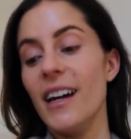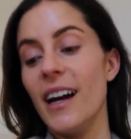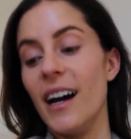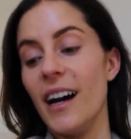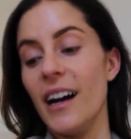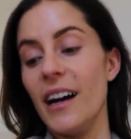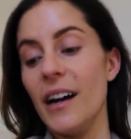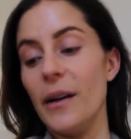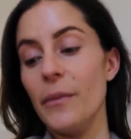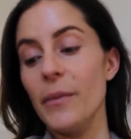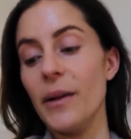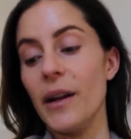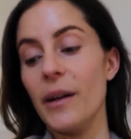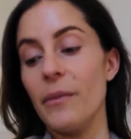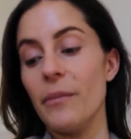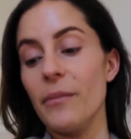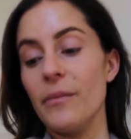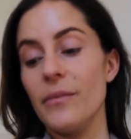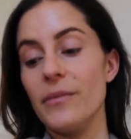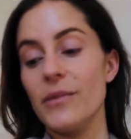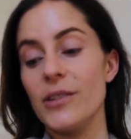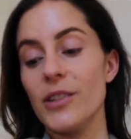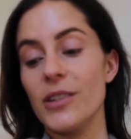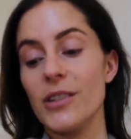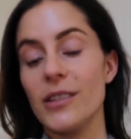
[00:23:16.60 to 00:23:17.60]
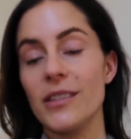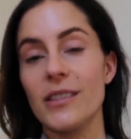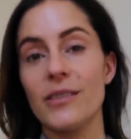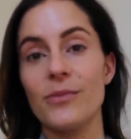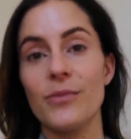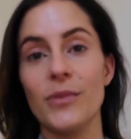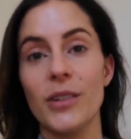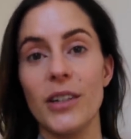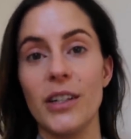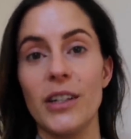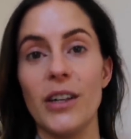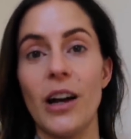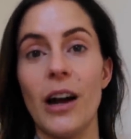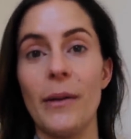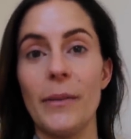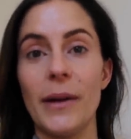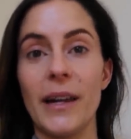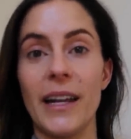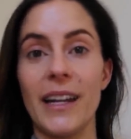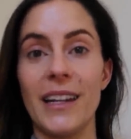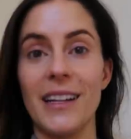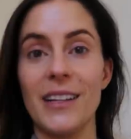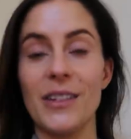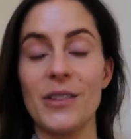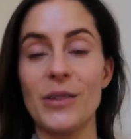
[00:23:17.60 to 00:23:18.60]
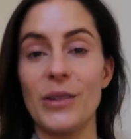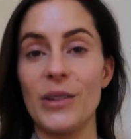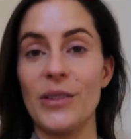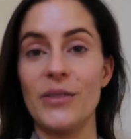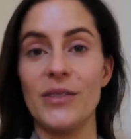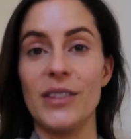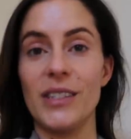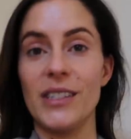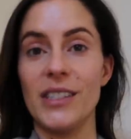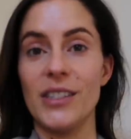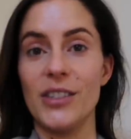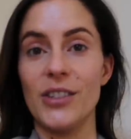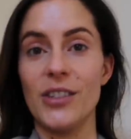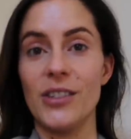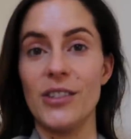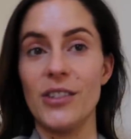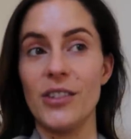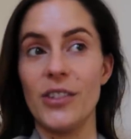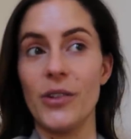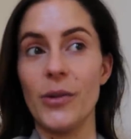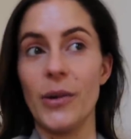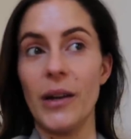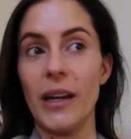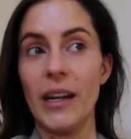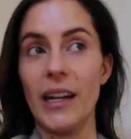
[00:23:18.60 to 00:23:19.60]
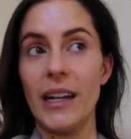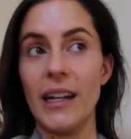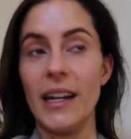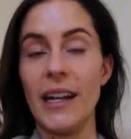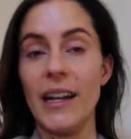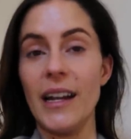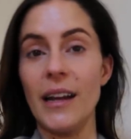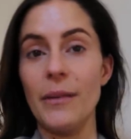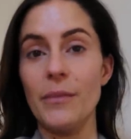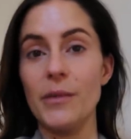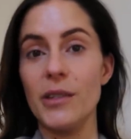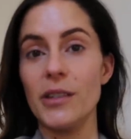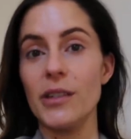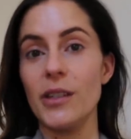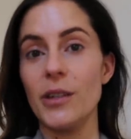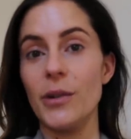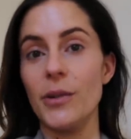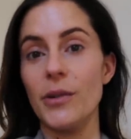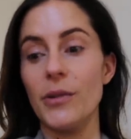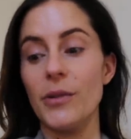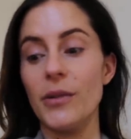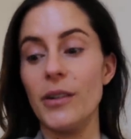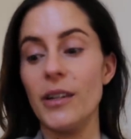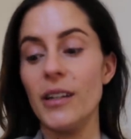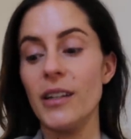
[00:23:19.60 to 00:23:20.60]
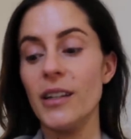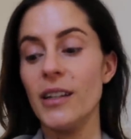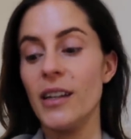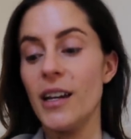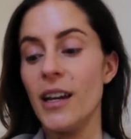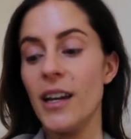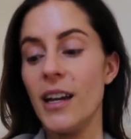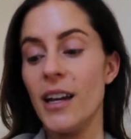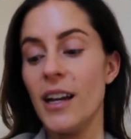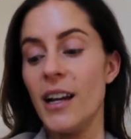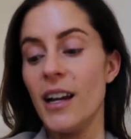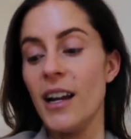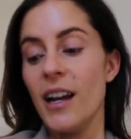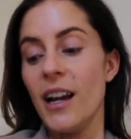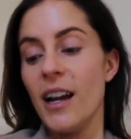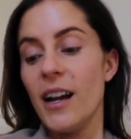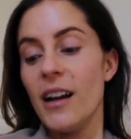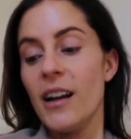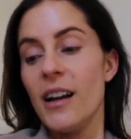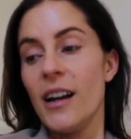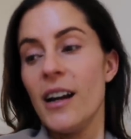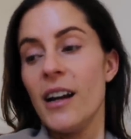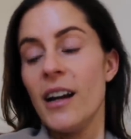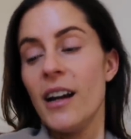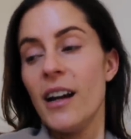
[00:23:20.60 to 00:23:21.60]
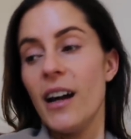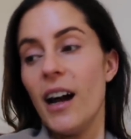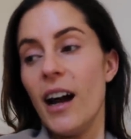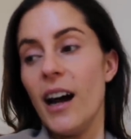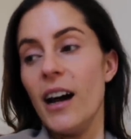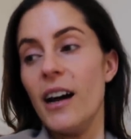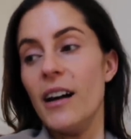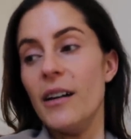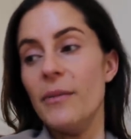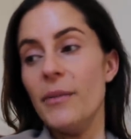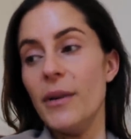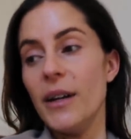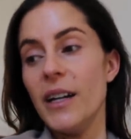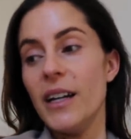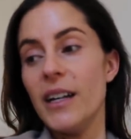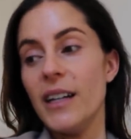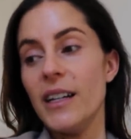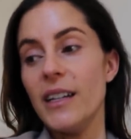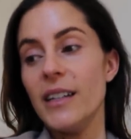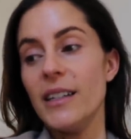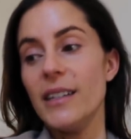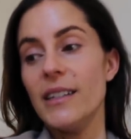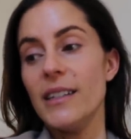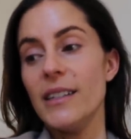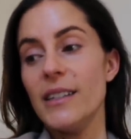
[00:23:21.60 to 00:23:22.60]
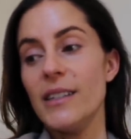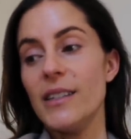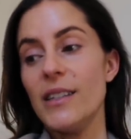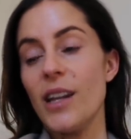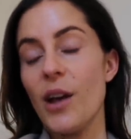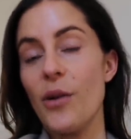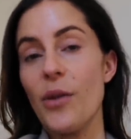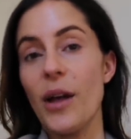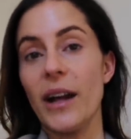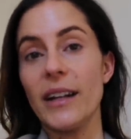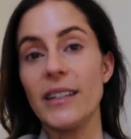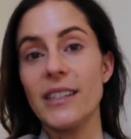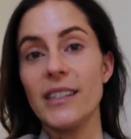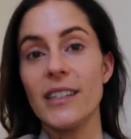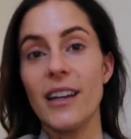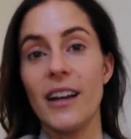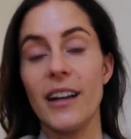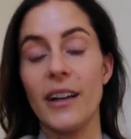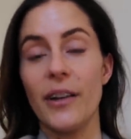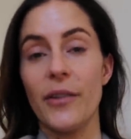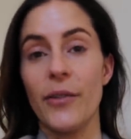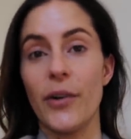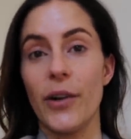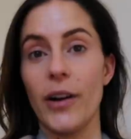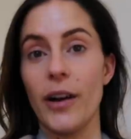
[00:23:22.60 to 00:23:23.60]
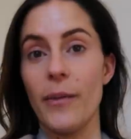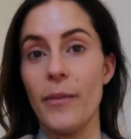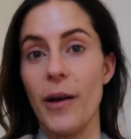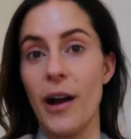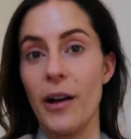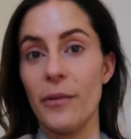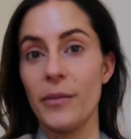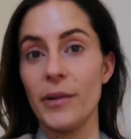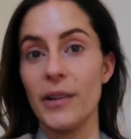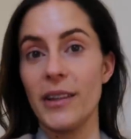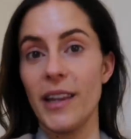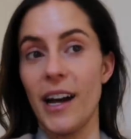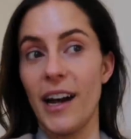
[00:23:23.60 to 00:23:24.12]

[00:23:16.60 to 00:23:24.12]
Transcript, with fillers: um, and just really not make any sort of decision to quit anytime soon. Um, so that's kind of where I'm at with